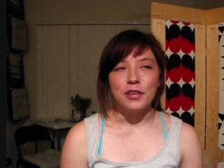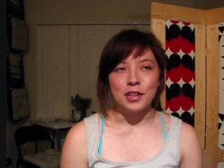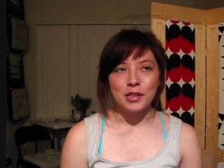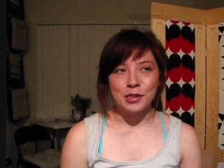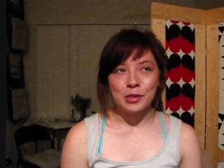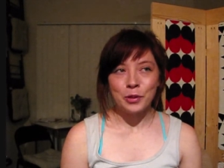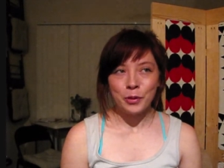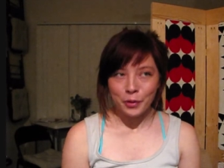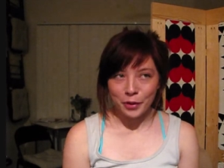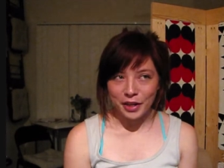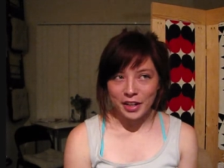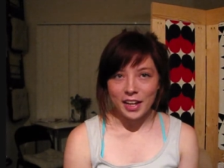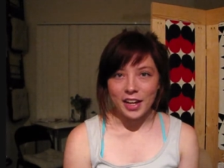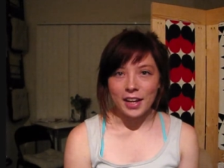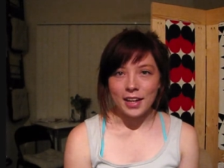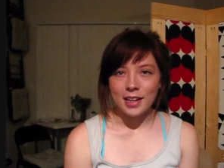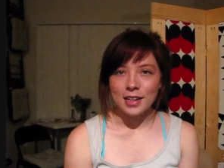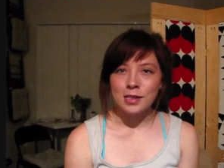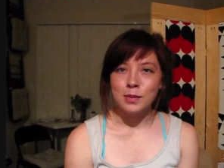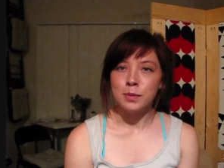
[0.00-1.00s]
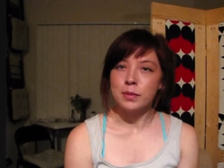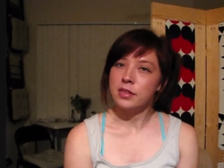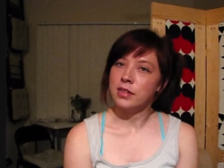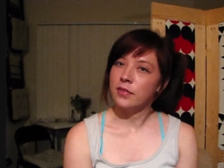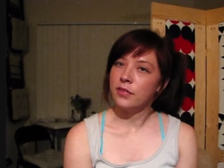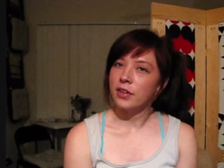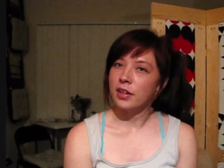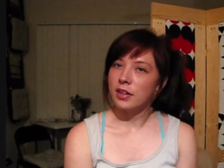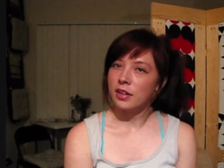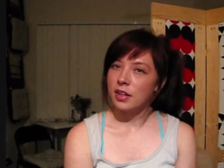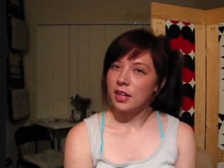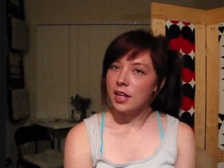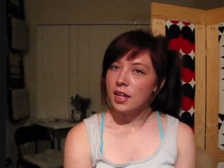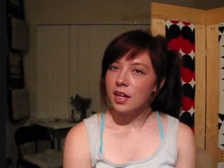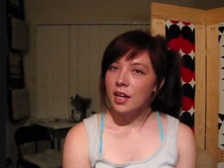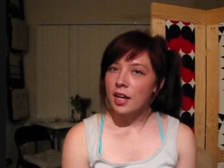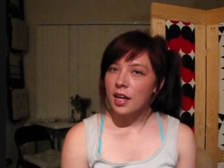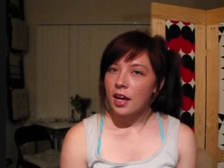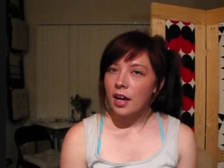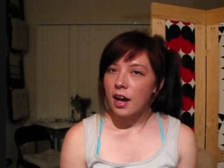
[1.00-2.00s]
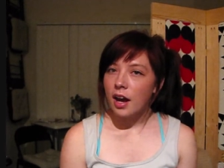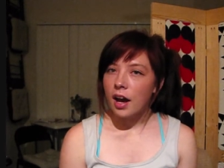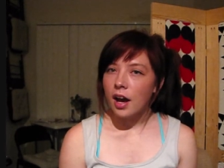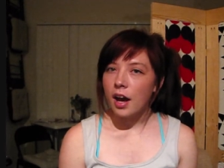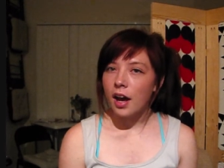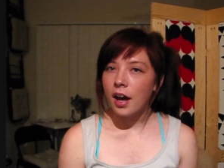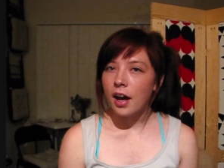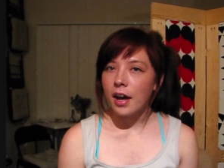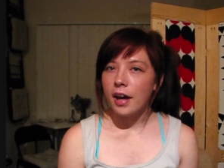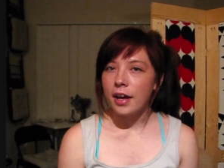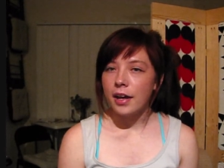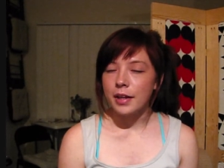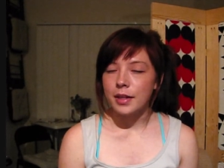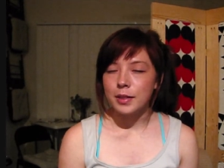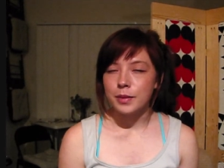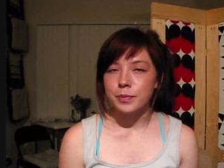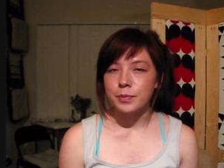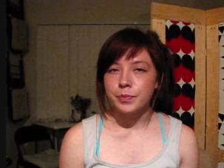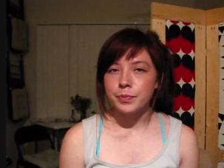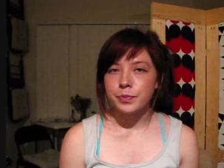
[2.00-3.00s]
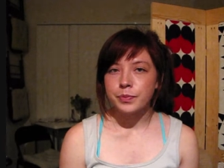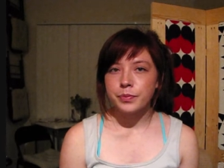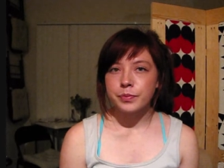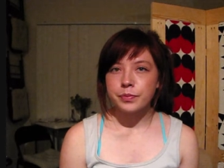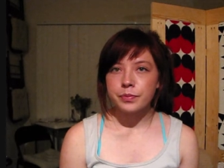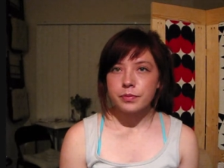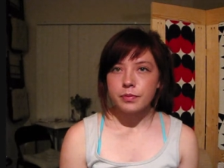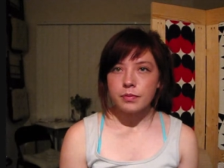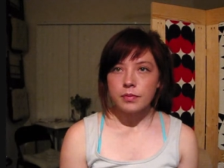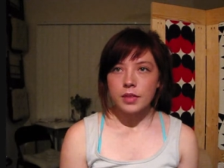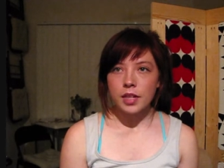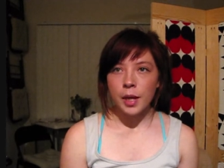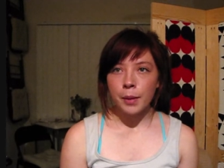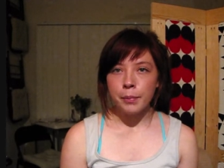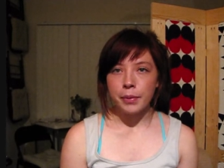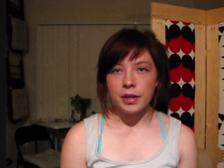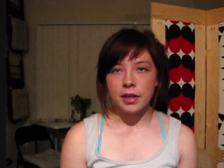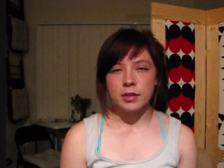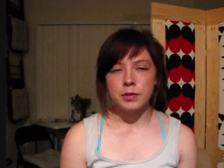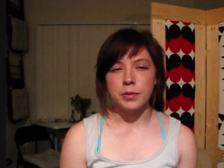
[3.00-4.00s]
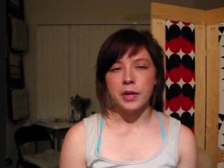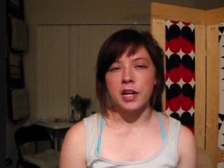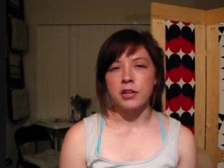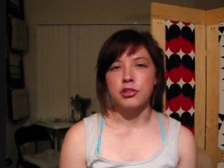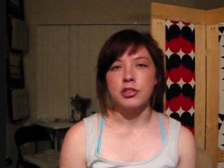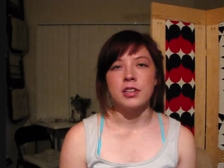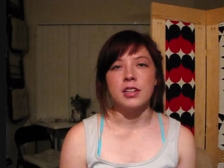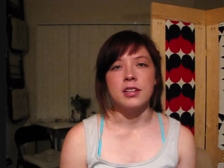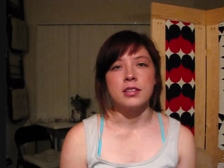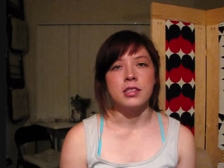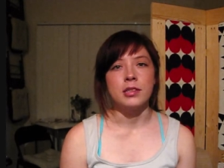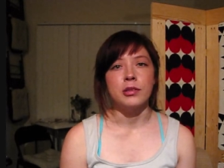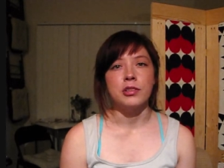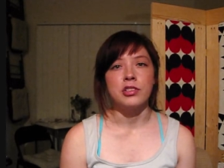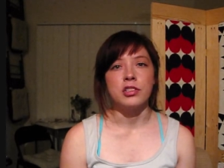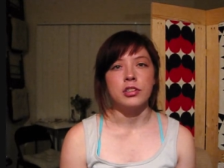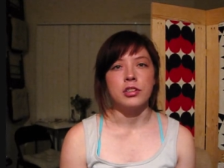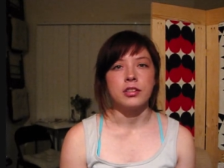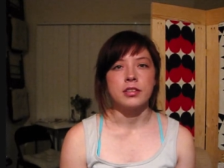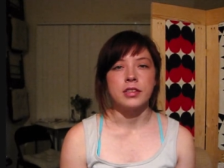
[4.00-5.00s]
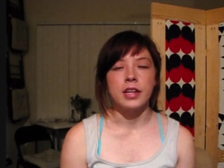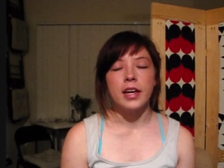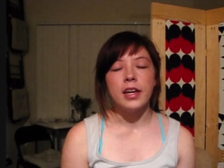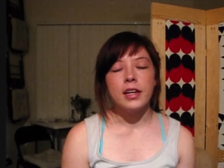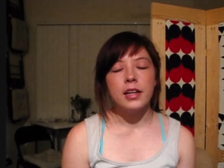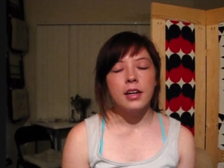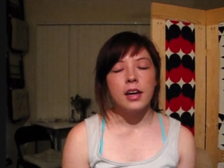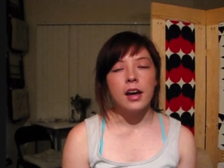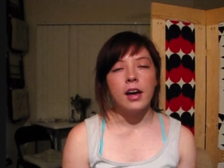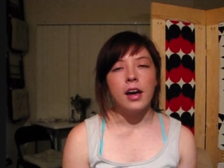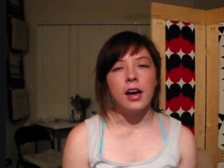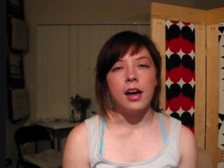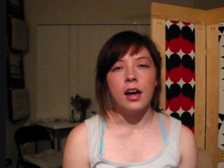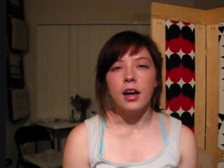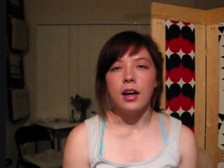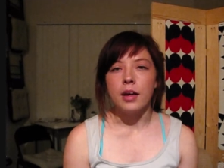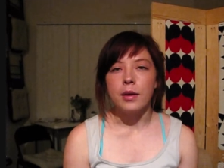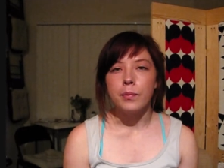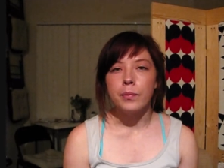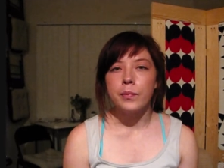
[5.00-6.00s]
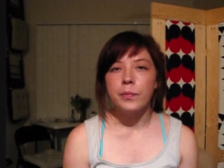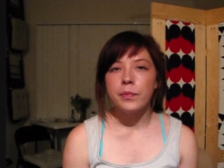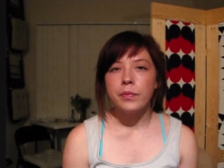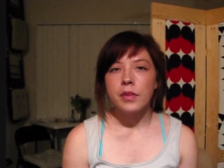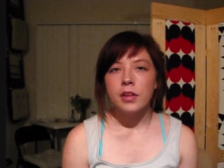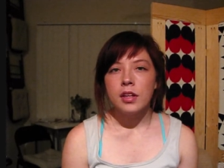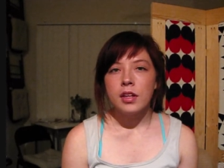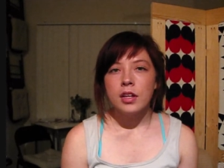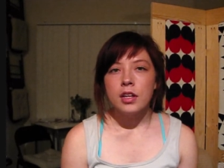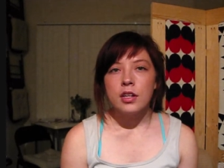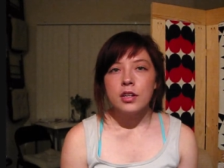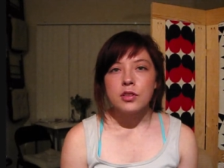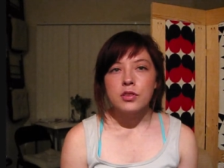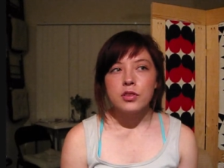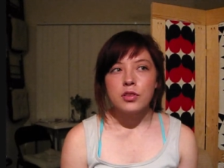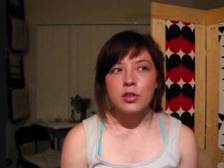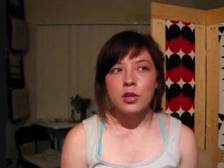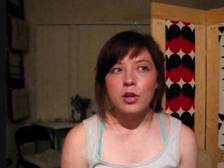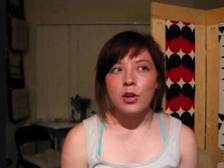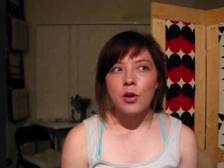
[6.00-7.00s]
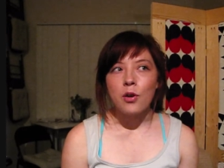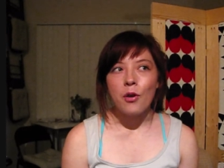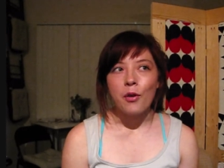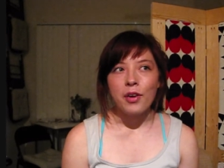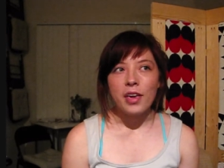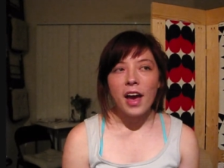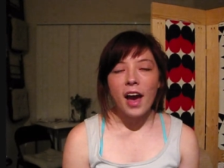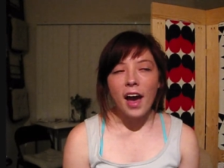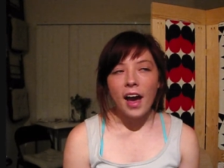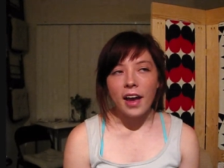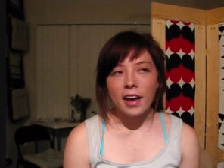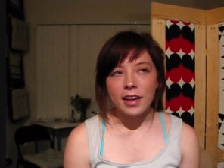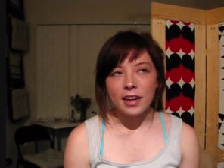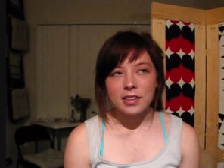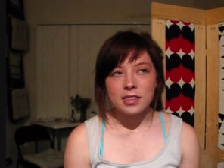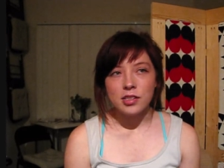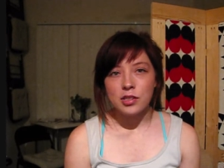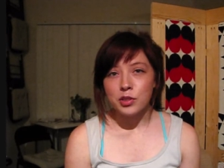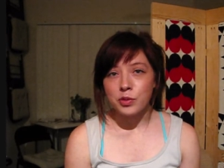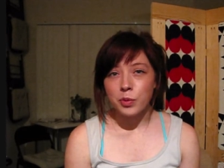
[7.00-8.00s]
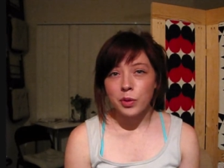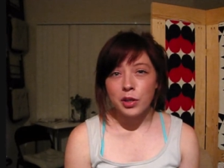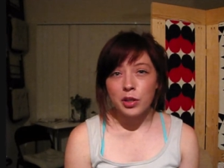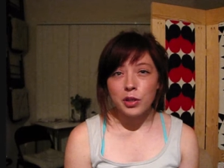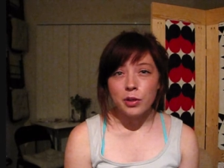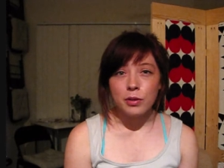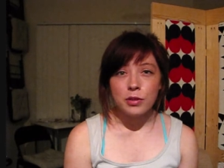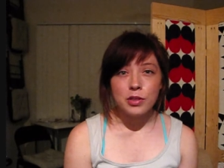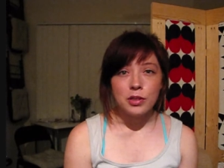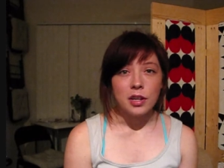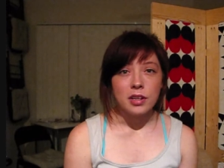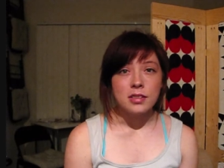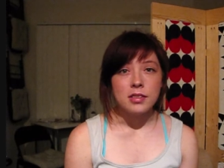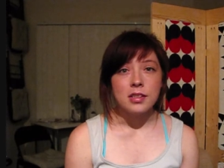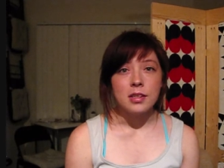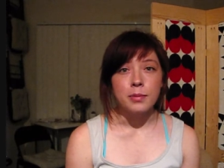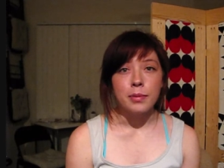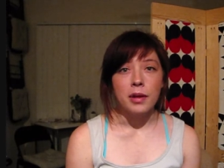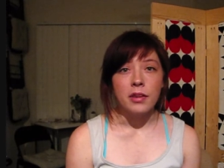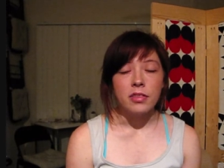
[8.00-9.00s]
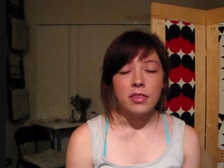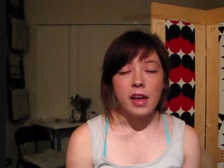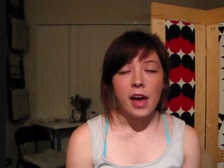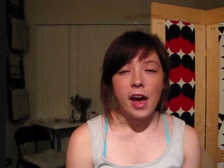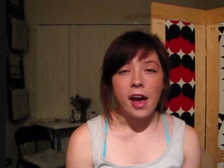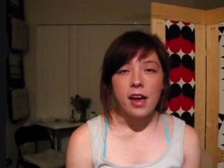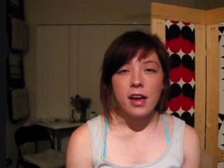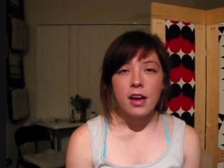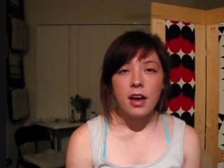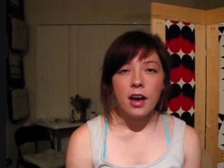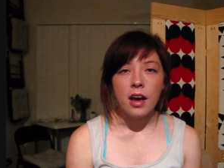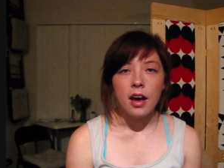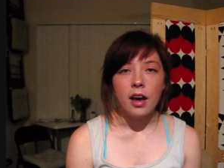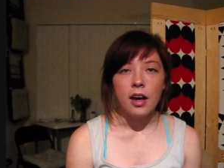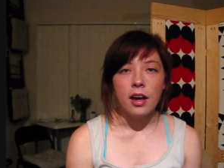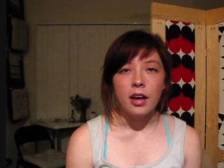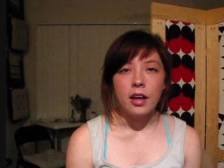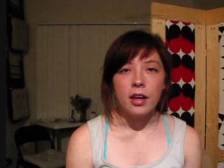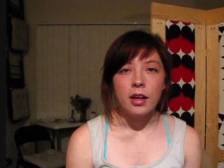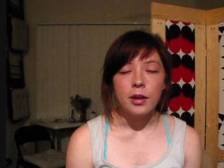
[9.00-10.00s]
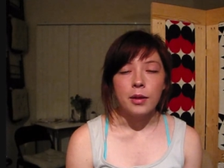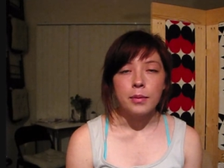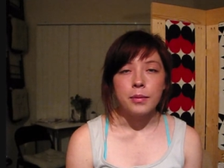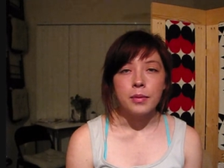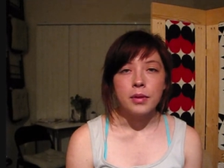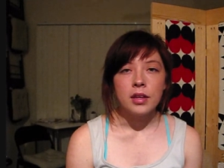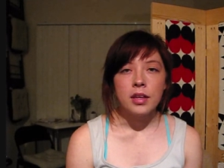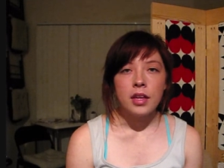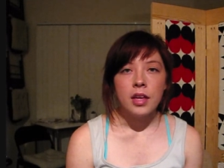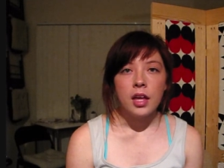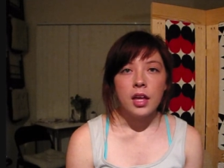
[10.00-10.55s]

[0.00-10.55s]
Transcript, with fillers: Victoria specifically, um, because we actually get to see what she looks like, um, so yeah, I guess I just want to know what you guys think about that. Um,